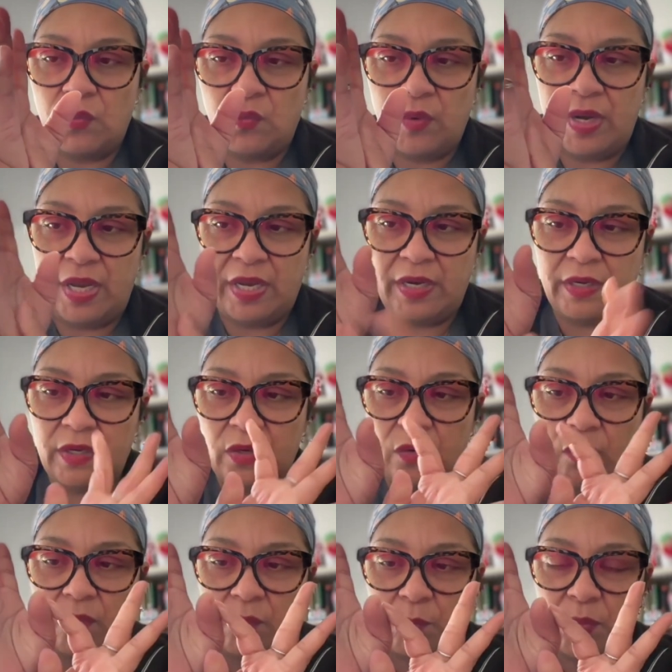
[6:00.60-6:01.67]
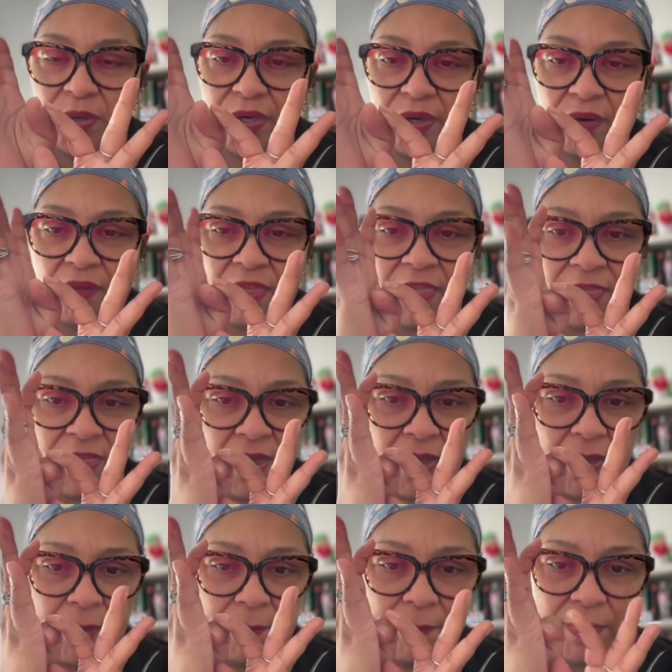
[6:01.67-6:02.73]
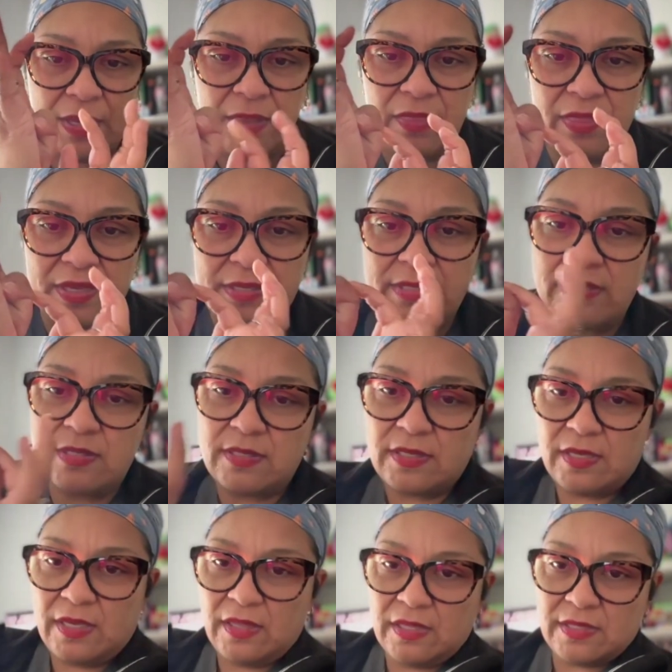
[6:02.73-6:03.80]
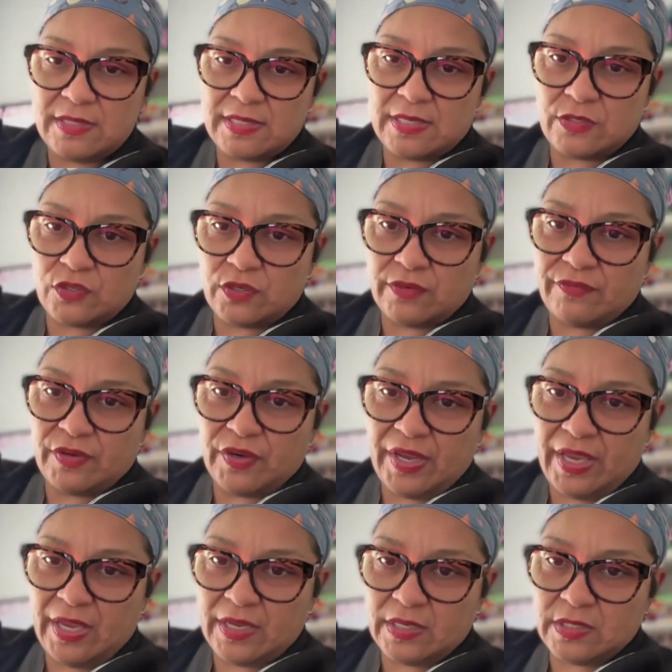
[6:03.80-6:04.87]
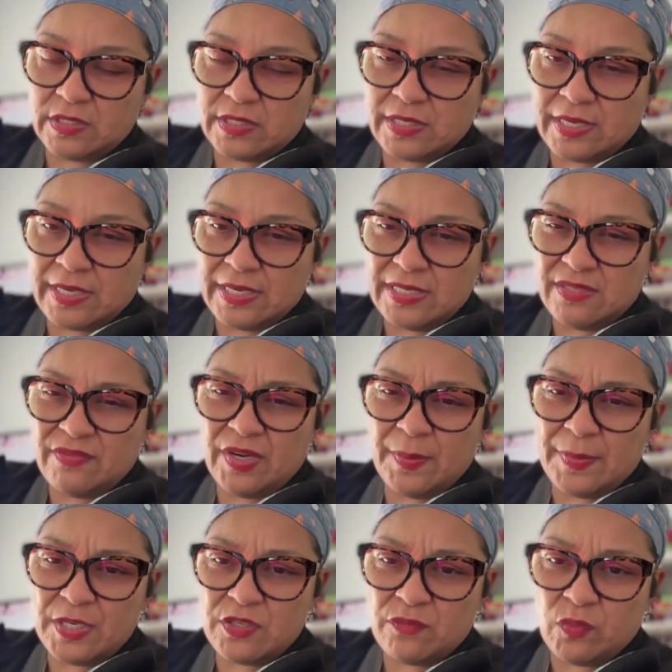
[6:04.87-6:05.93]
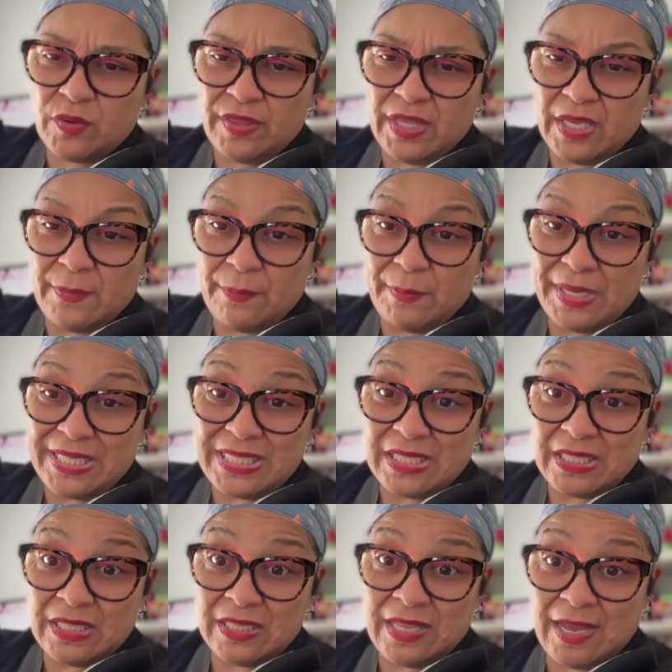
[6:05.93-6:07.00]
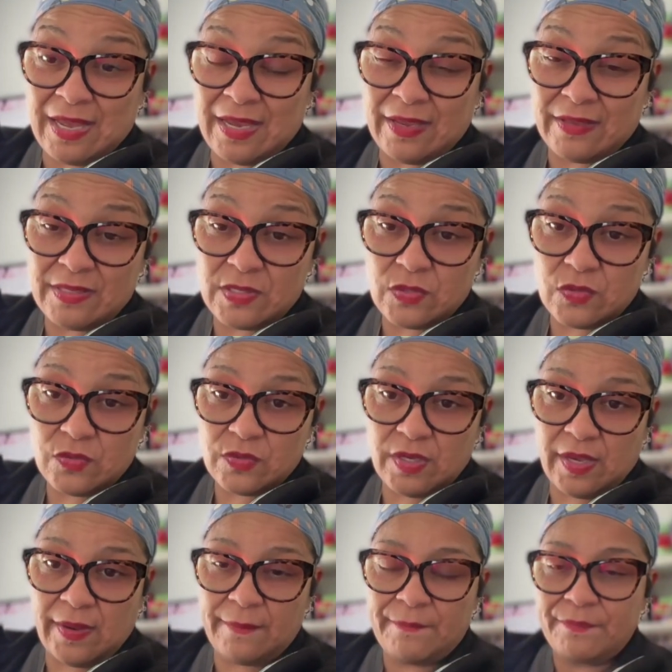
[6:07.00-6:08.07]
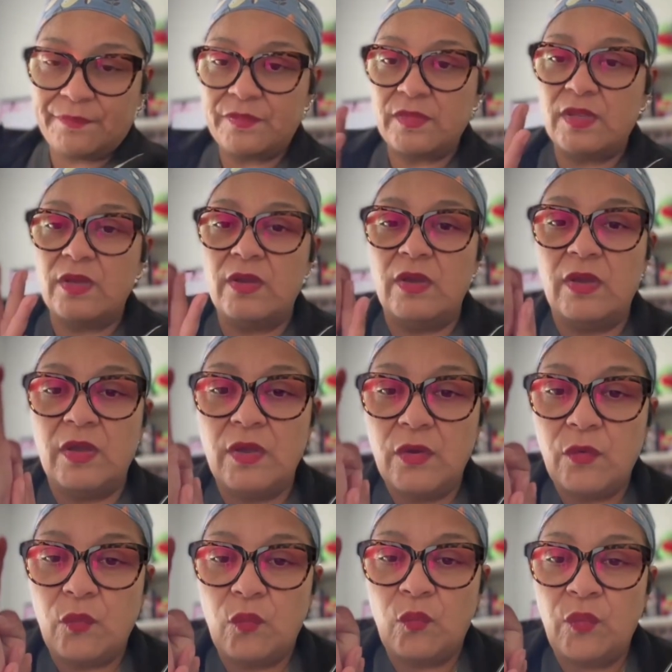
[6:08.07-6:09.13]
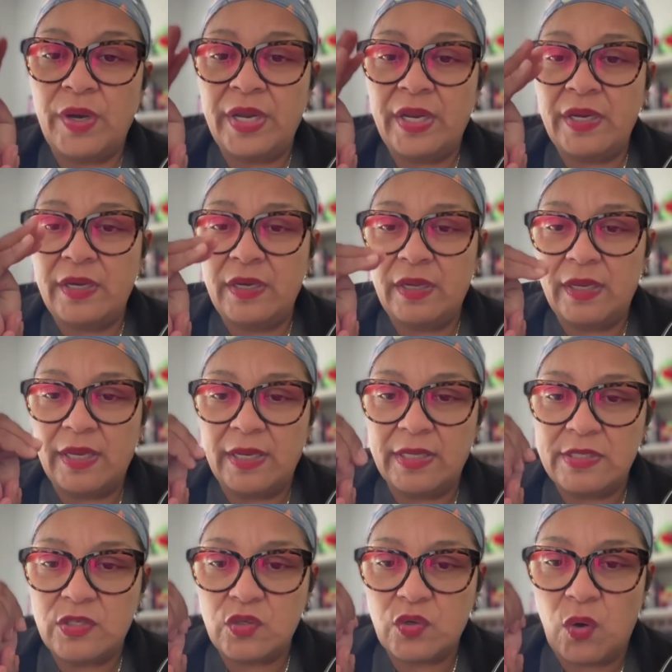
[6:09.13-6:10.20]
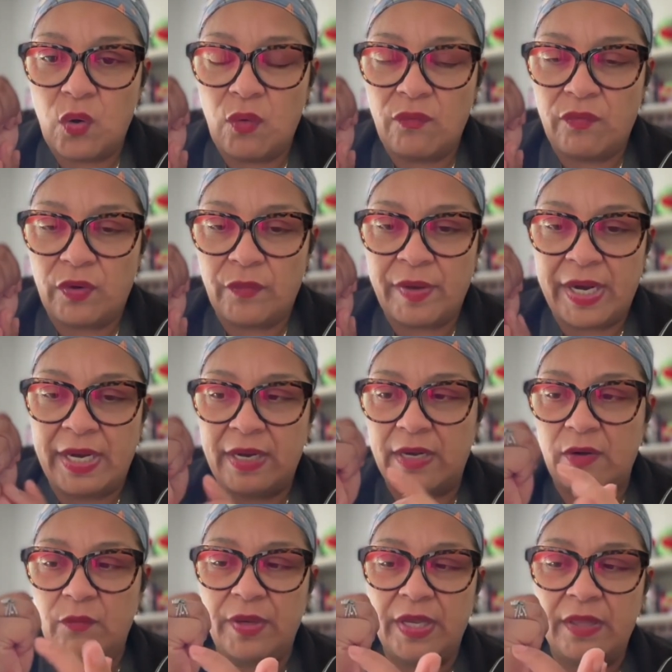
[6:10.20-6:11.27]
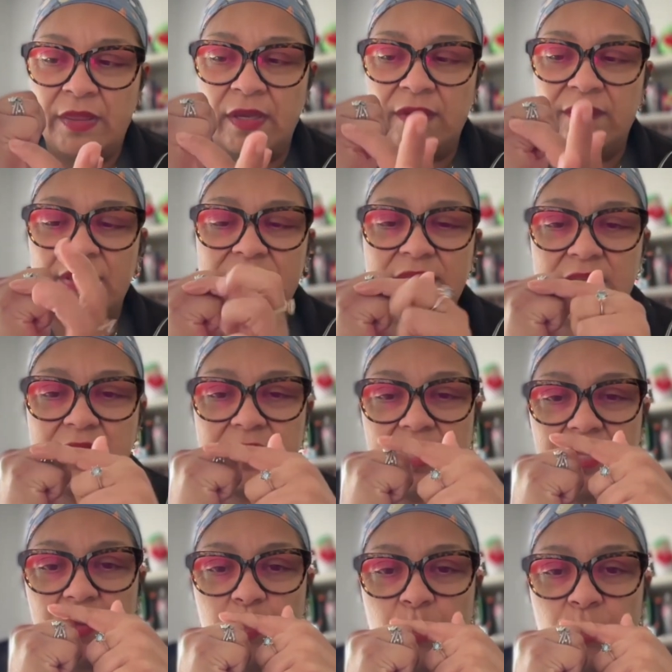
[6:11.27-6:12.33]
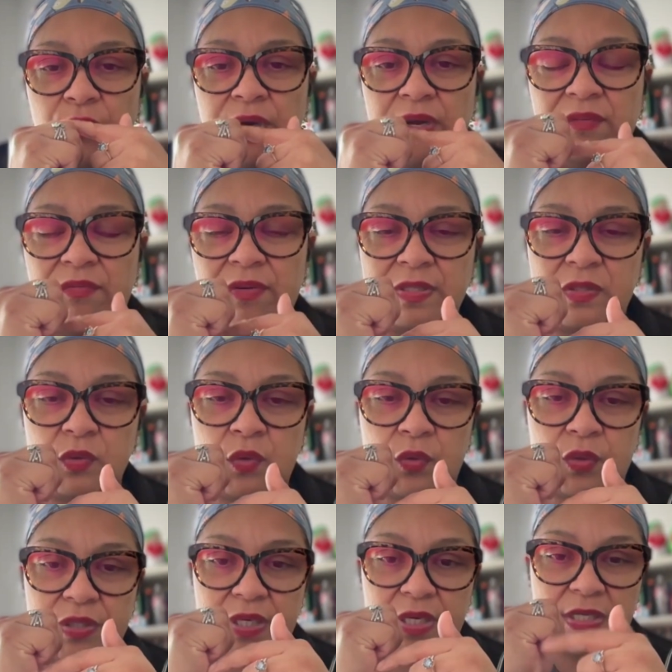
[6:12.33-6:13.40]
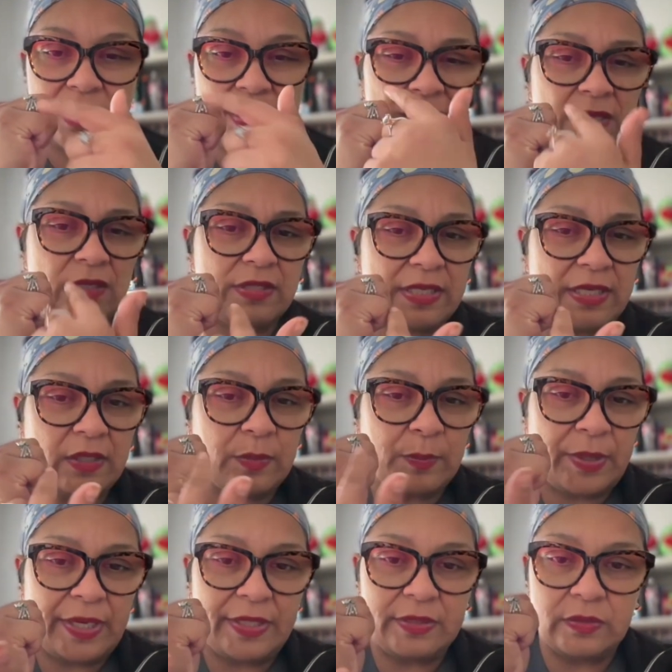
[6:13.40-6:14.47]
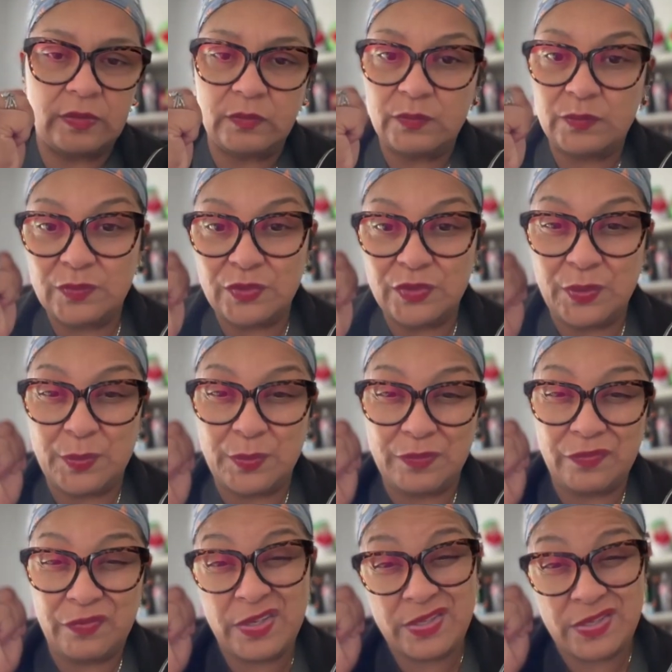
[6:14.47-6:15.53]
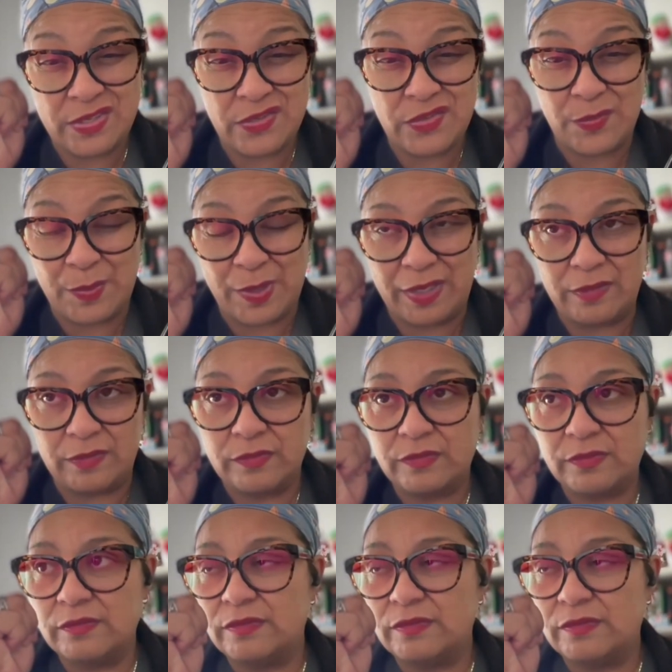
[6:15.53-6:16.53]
When you put your thumb in the center of your hand, that is very much where the amygdala lies. Okay. When it's over, right? And we can think of this as like the prefrontal cortex, kind of like a little brain. Your fist is your brain.